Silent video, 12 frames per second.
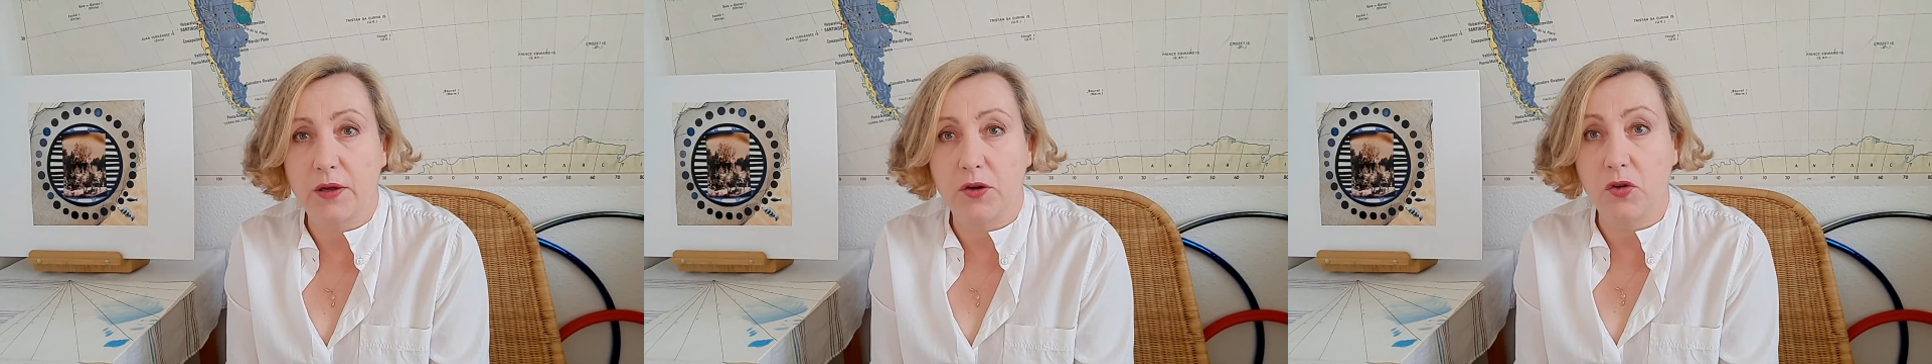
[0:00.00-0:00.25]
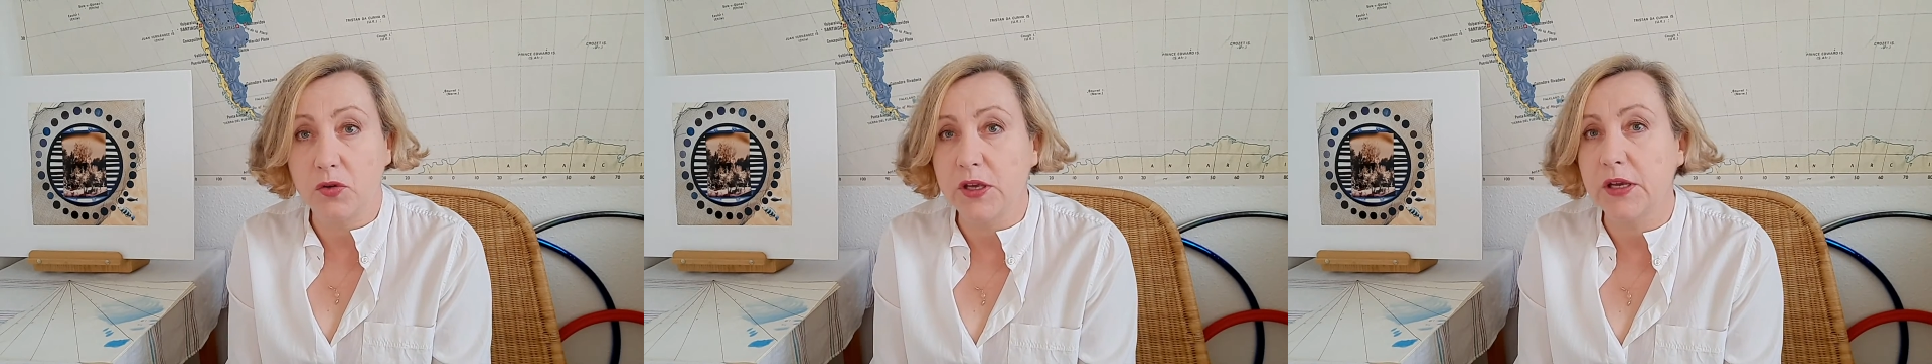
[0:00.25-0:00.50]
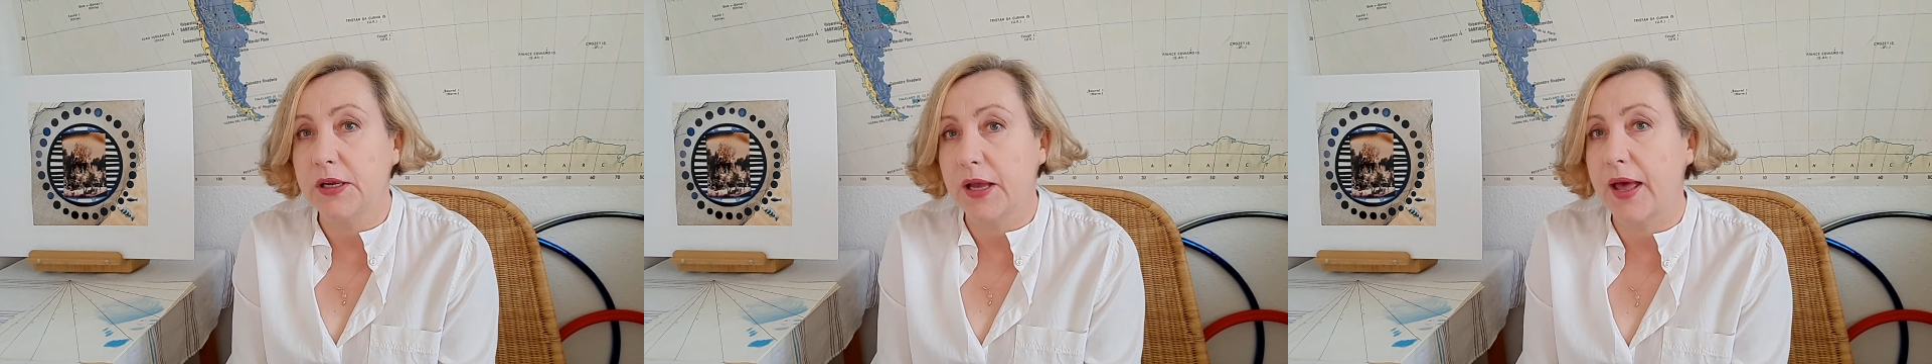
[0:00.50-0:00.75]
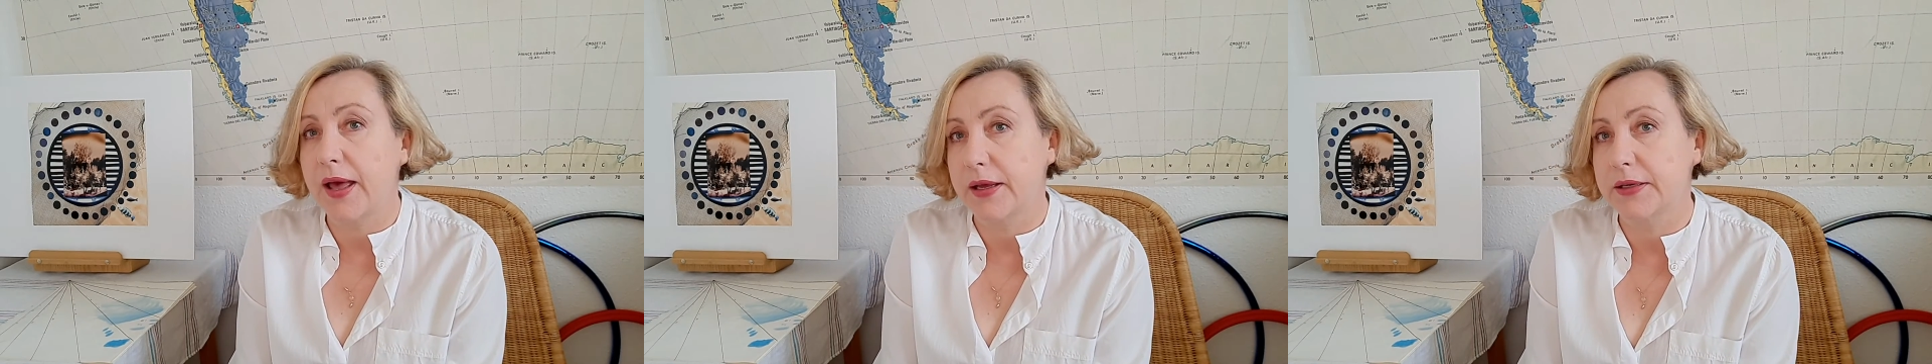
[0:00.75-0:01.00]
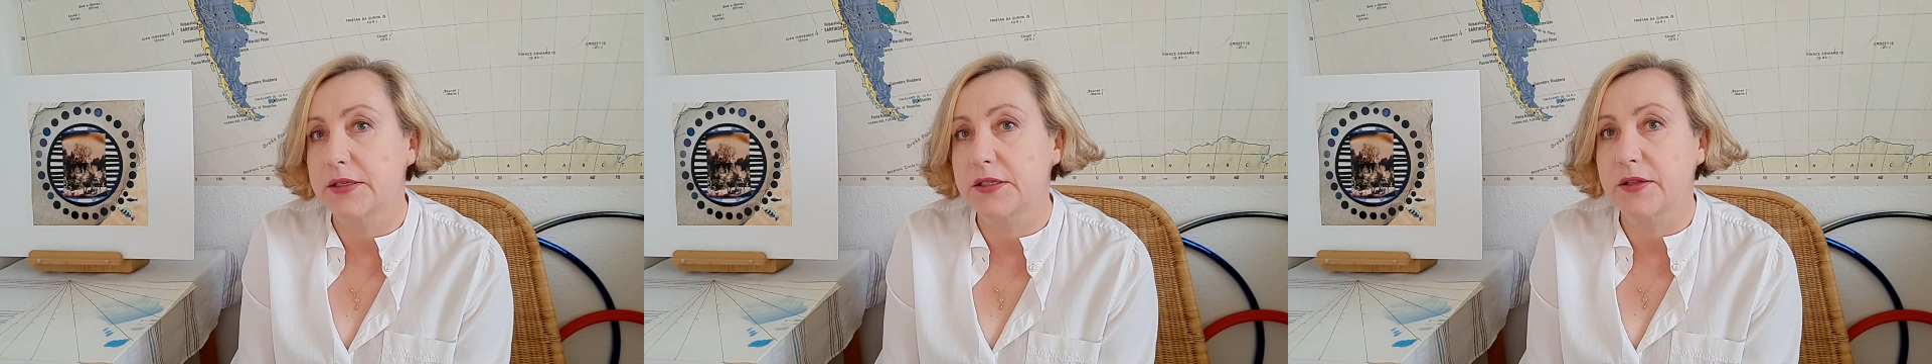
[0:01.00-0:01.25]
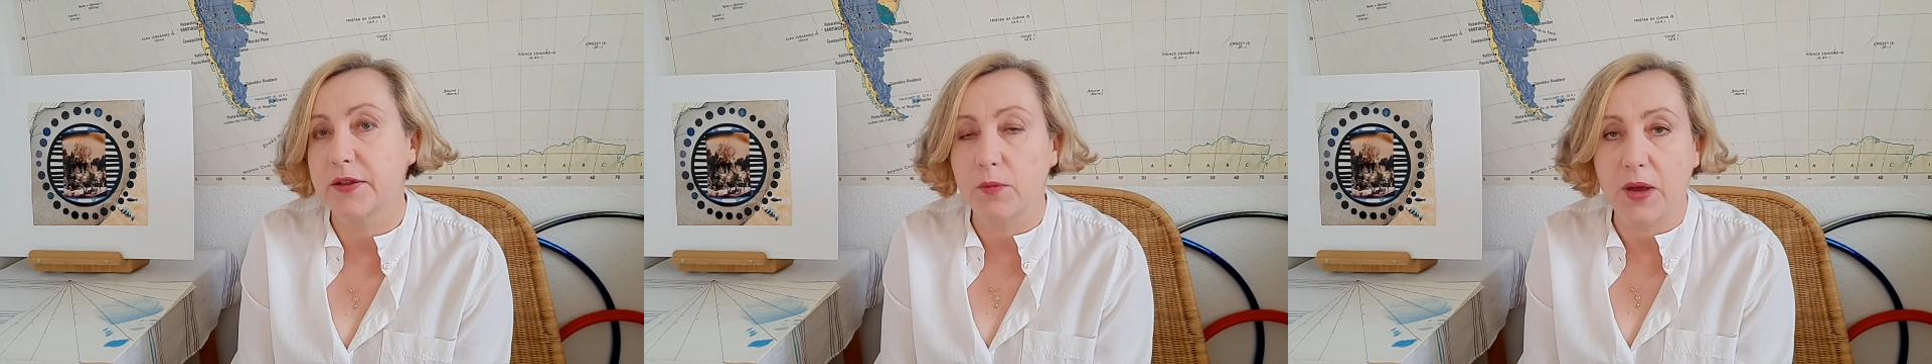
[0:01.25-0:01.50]
looking at
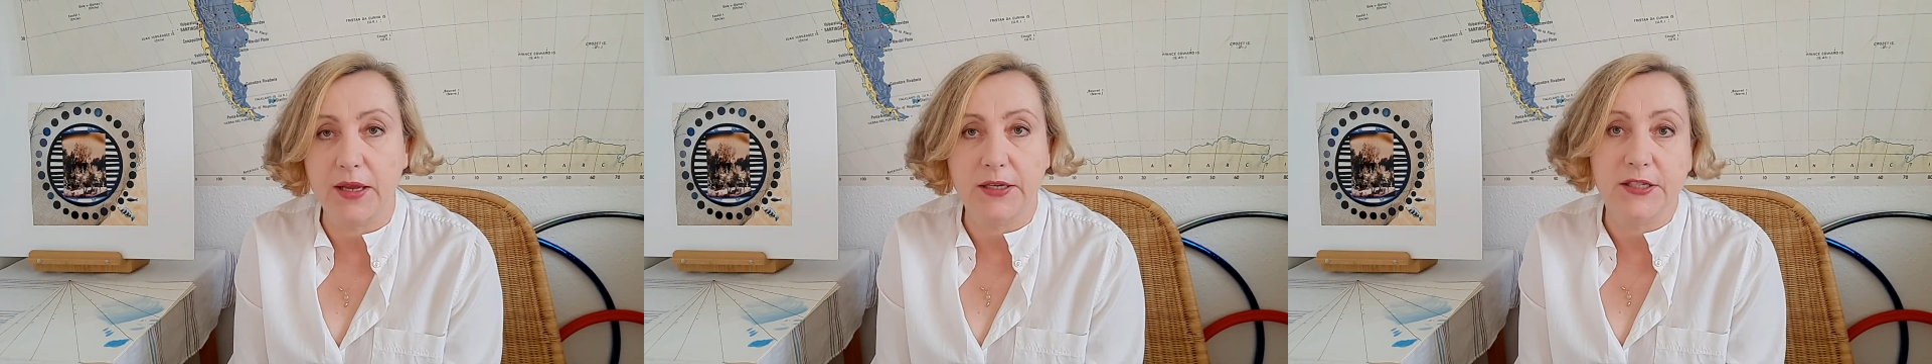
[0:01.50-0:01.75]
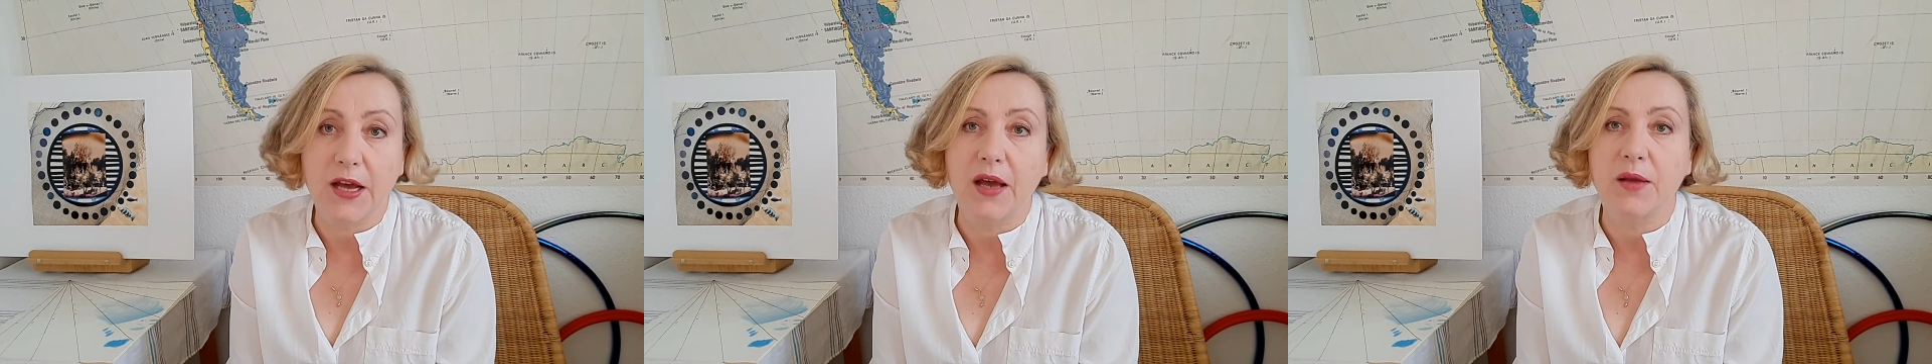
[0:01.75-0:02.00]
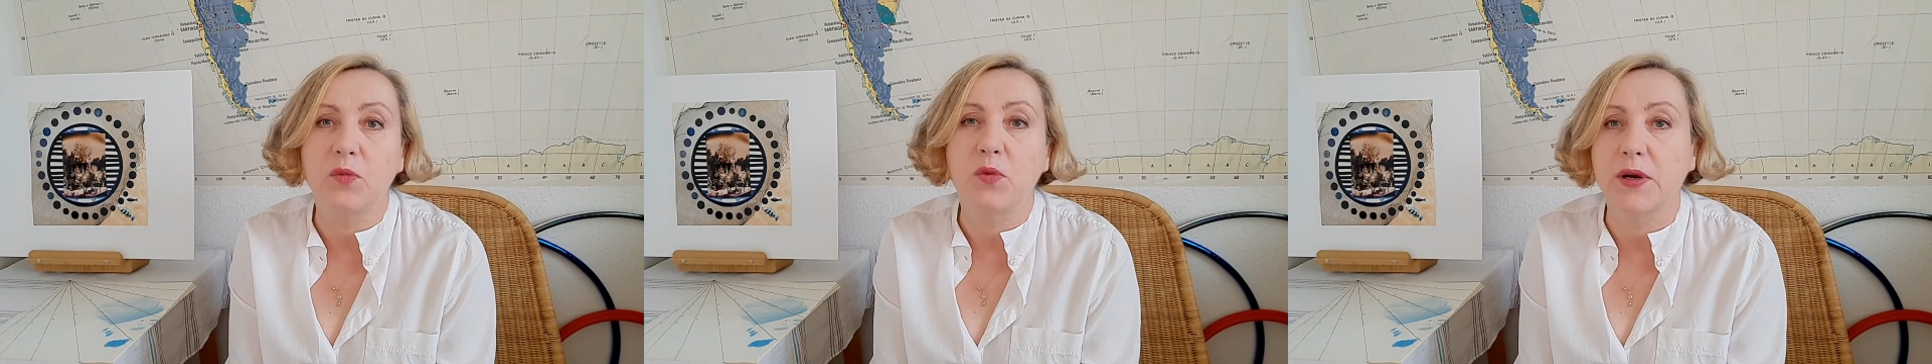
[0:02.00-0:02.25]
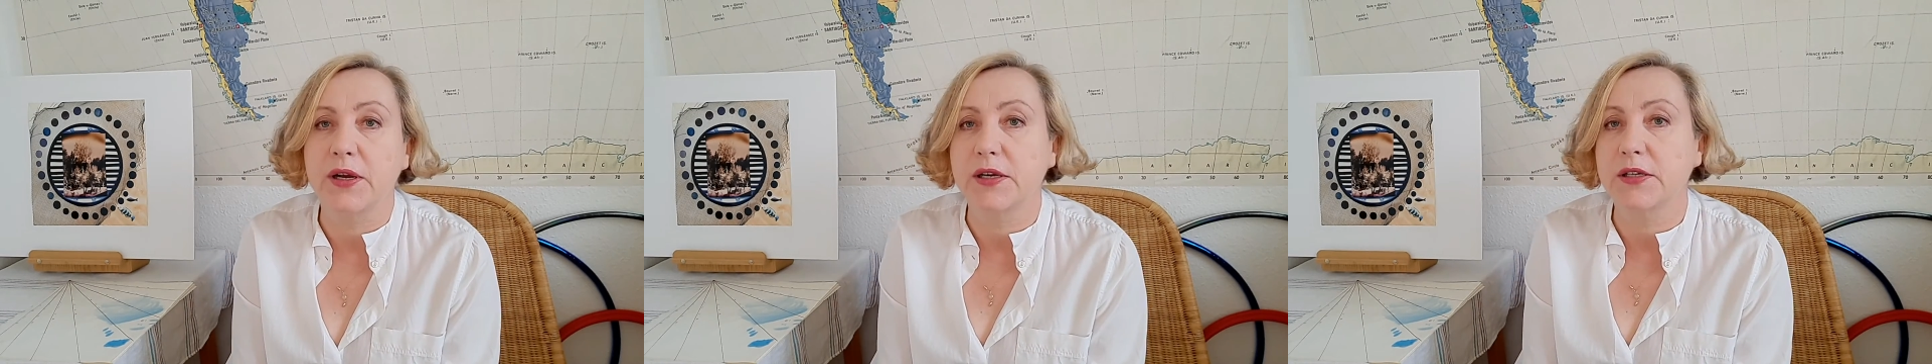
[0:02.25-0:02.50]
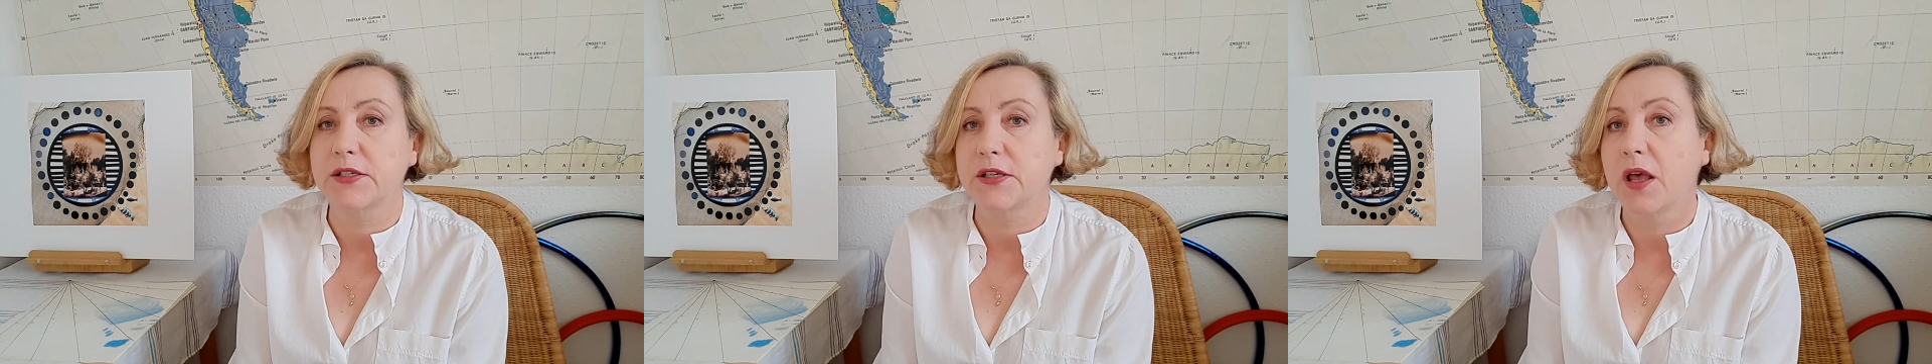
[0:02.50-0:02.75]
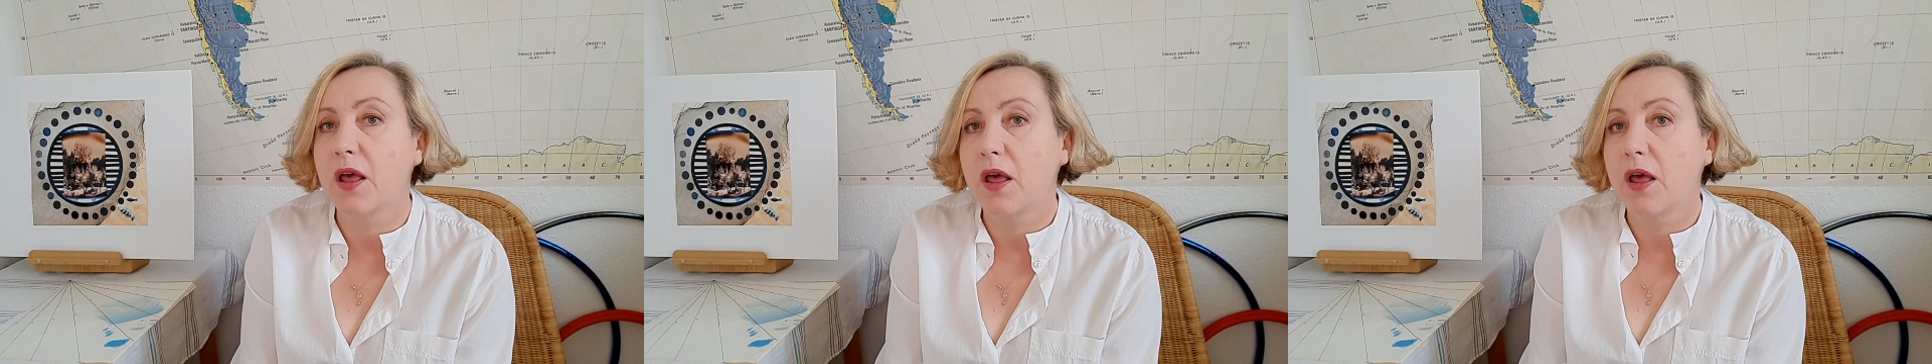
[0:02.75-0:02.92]
the way time works